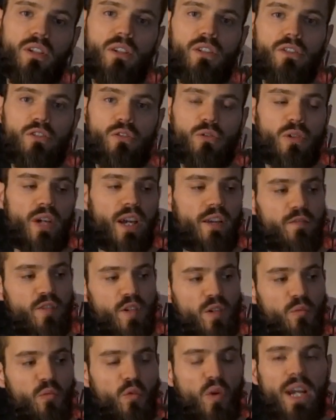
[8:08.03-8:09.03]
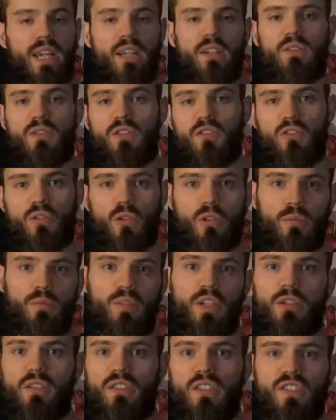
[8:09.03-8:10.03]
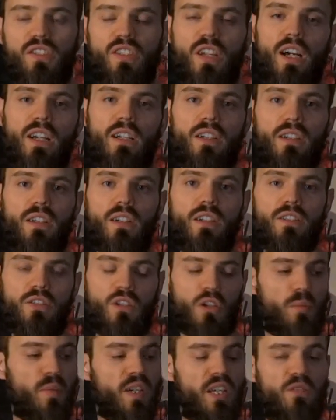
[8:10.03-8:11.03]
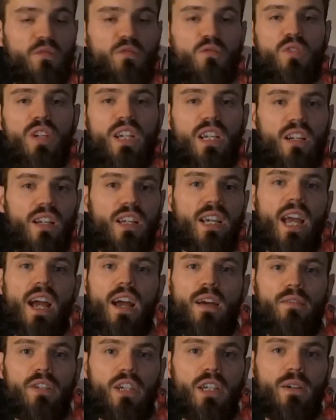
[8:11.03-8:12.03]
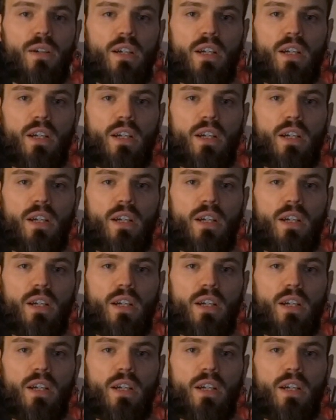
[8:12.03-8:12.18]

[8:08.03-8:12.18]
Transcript: So every weight is going to be on this side, it's going to make it really heavy.